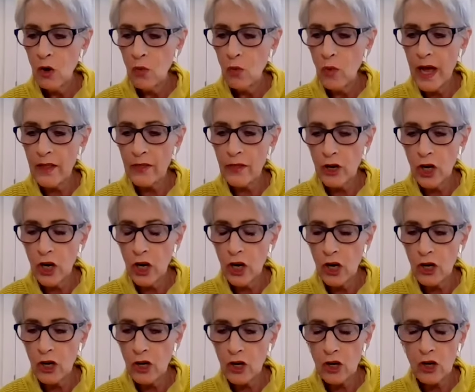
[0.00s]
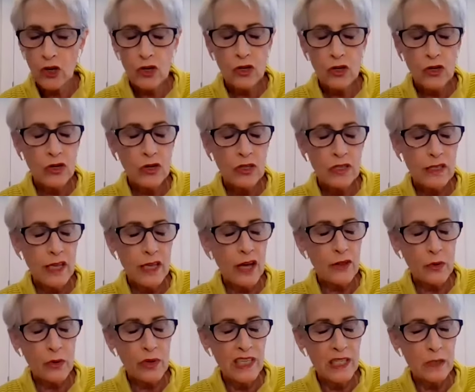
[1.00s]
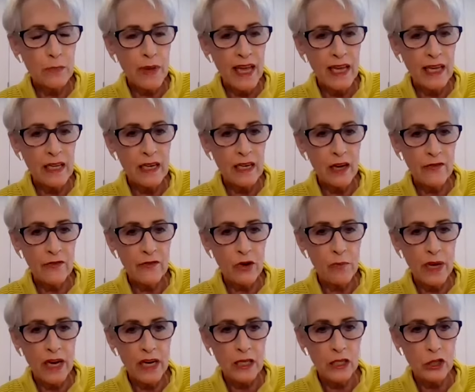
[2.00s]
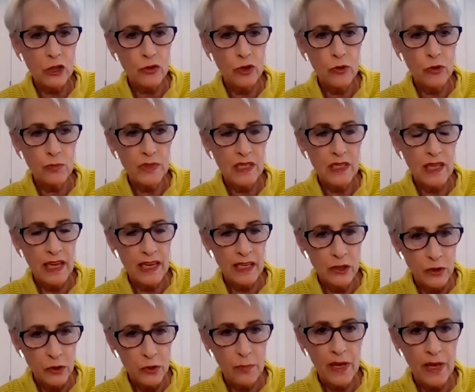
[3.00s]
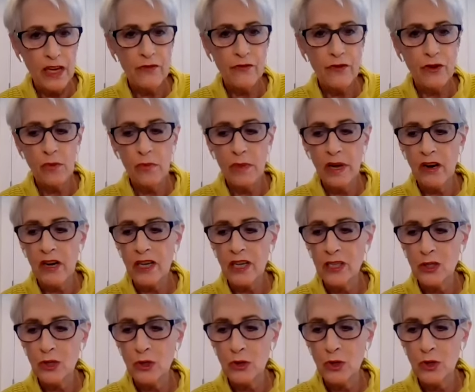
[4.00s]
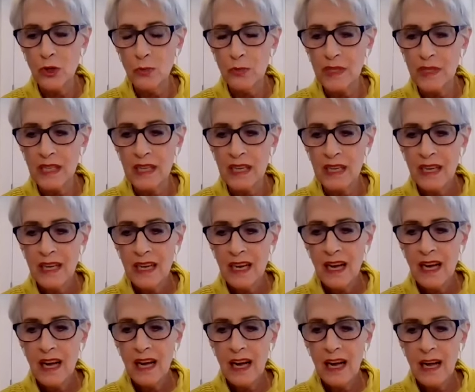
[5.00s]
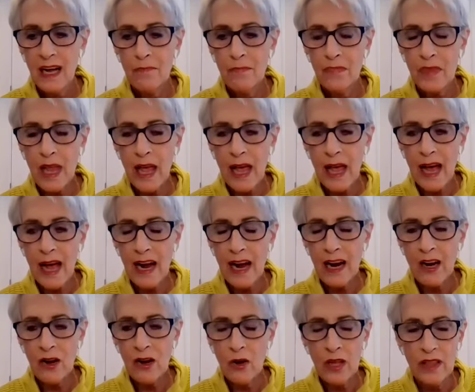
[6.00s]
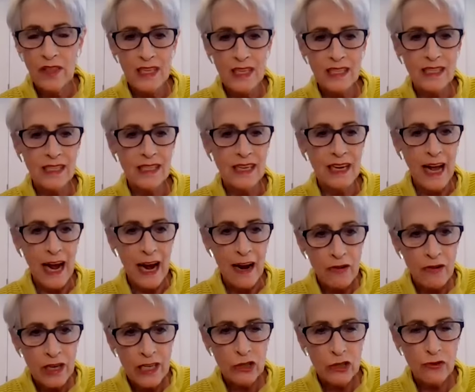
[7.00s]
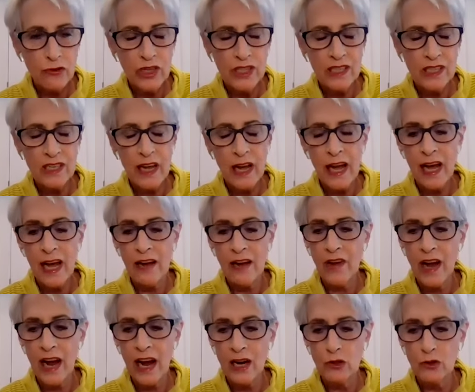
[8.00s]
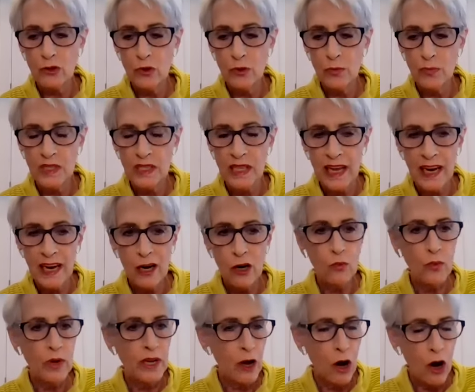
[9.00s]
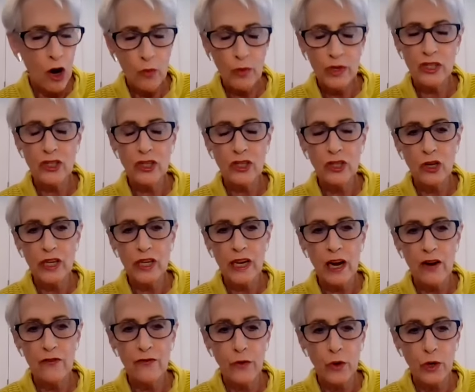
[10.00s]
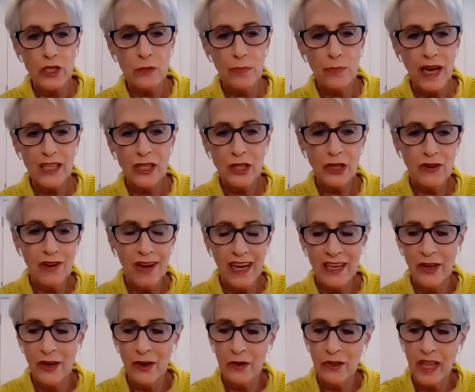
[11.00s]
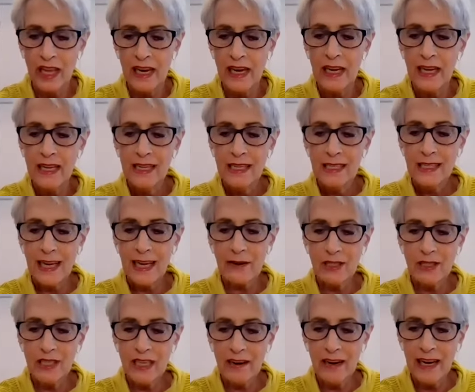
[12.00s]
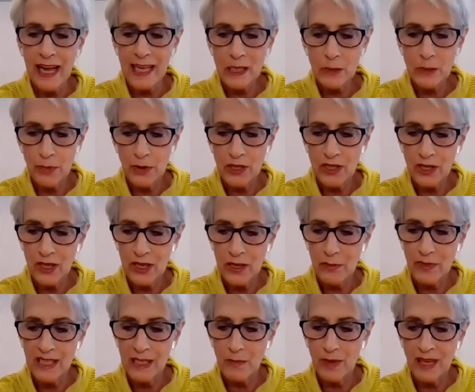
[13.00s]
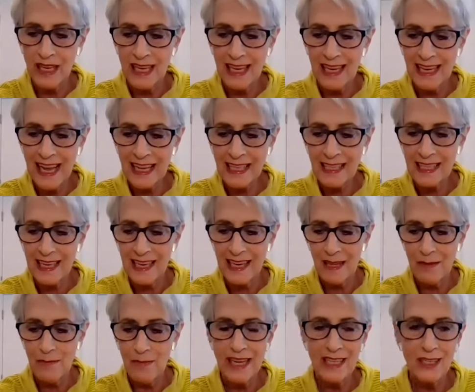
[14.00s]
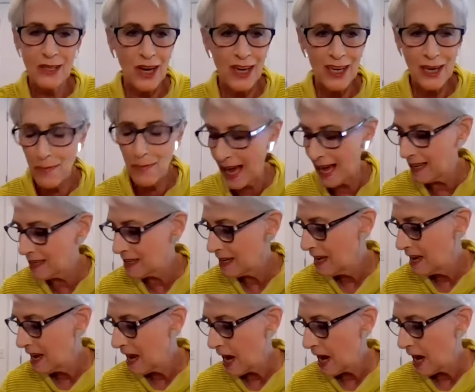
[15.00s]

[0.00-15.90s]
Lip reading: whether South Korea is paying enough for American troops. They do pay for American troops. This is in our interest to have our troops there. We always should look at our force posture. I know that Secretary Esper is going to be speaking next, and he may talk about